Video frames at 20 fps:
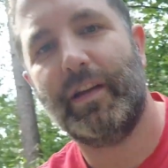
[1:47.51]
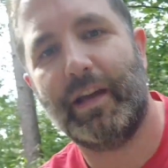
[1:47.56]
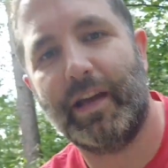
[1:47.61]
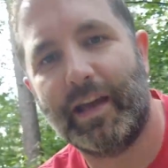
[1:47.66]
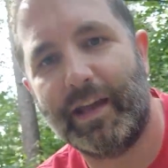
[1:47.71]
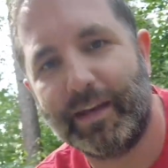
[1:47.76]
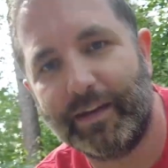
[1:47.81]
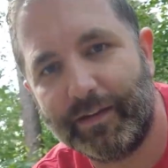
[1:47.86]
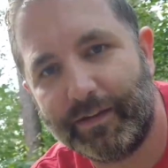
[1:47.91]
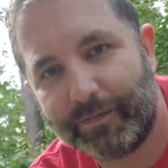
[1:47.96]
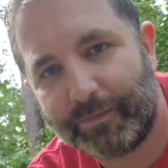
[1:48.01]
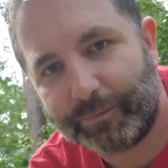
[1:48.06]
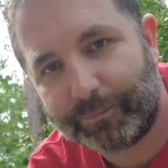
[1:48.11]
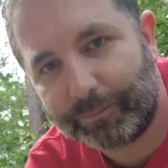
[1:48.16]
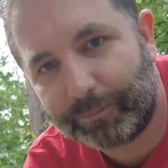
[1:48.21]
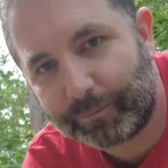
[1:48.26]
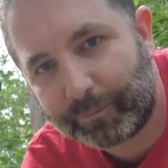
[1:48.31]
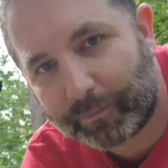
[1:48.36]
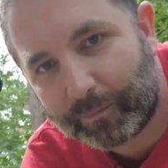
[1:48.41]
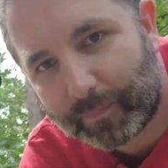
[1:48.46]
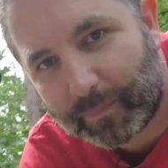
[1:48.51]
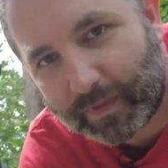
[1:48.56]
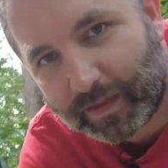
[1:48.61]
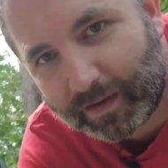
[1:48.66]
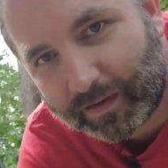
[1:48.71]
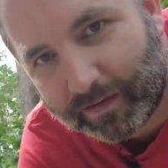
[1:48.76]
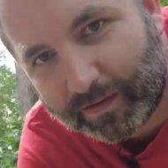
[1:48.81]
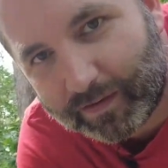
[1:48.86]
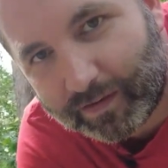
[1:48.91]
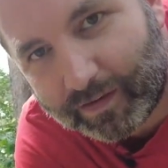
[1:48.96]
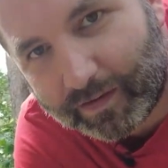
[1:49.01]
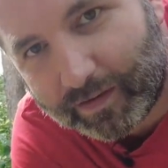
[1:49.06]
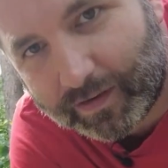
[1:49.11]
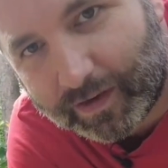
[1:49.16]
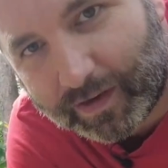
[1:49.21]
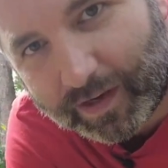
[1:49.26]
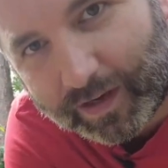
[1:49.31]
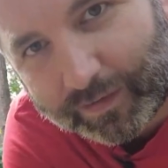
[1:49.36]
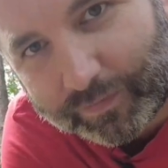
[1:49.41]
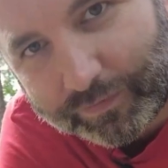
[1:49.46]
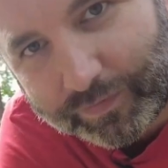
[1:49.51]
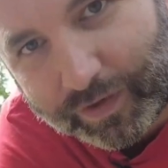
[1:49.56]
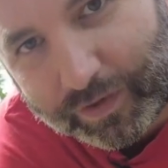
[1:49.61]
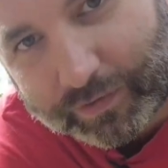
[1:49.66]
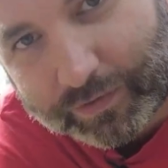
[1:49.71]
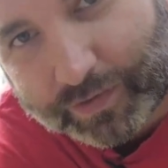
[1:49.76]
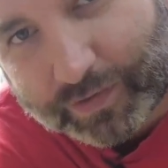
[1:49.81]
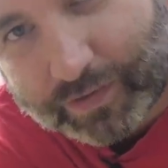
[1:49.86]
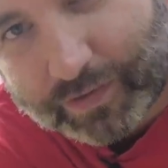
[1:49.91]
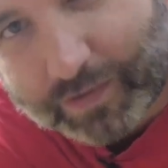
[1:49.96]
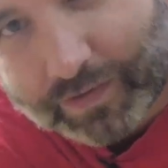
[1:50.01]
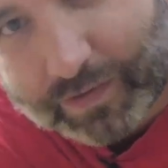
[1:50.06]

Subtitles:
And I found